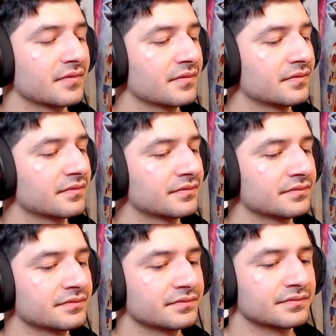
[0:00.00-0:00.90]

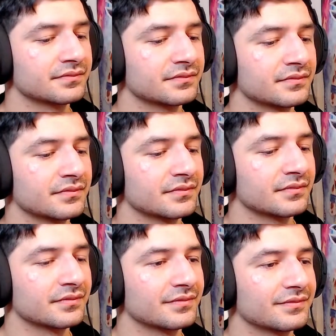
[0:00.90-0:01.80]

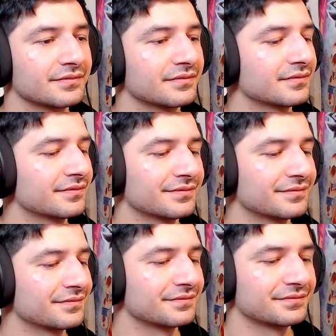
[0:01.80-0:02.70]

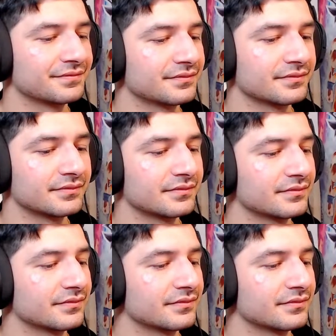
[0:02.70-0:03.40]
Nothing is said.